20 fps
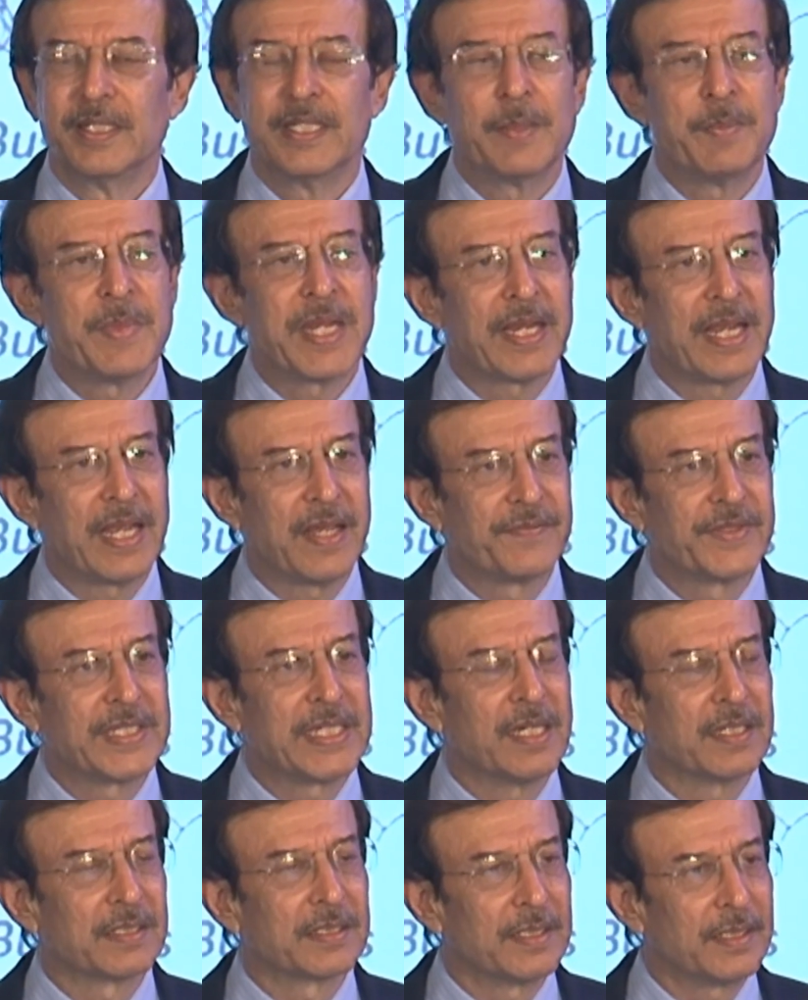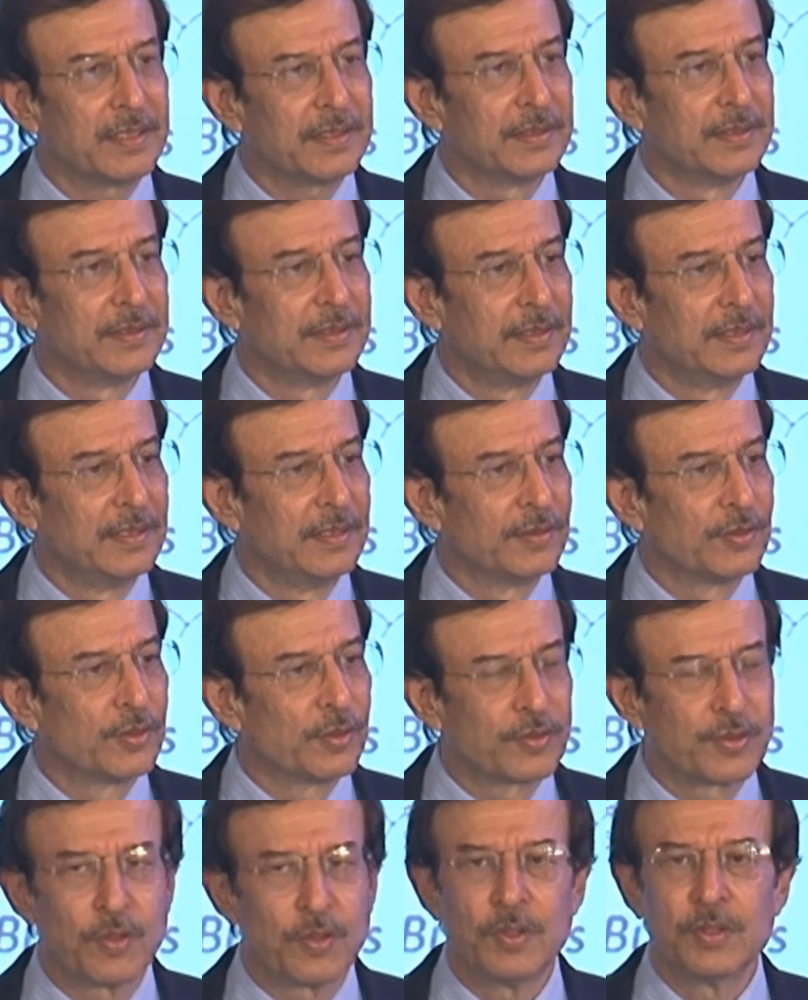They may have the hunger
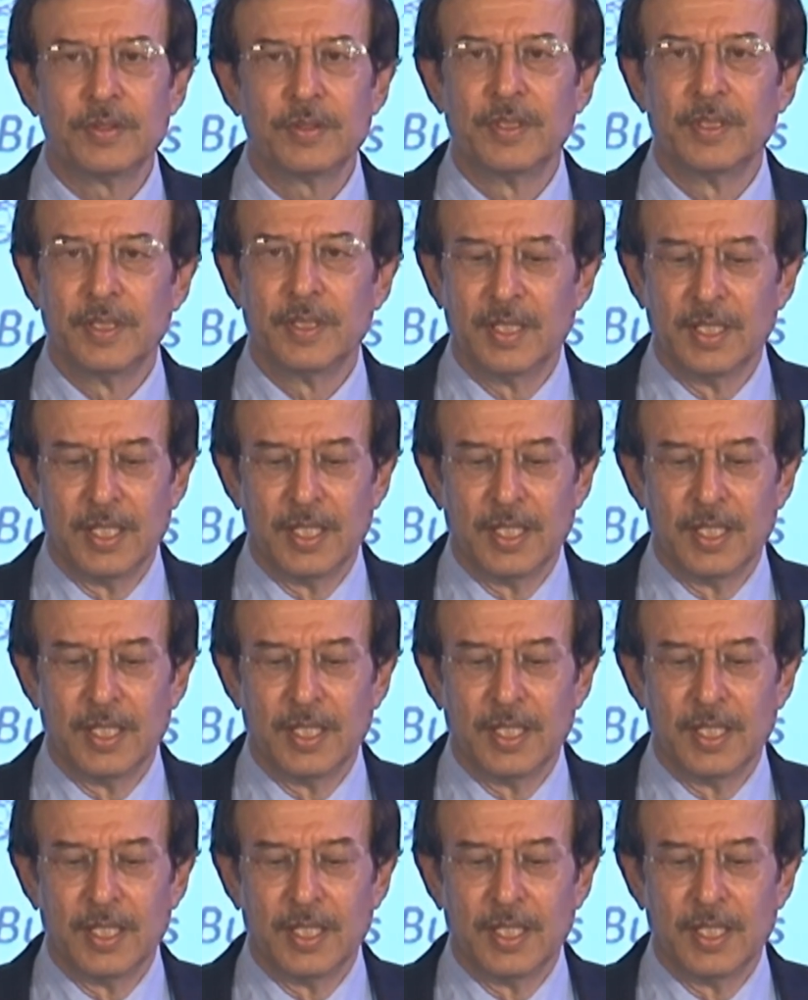to grow,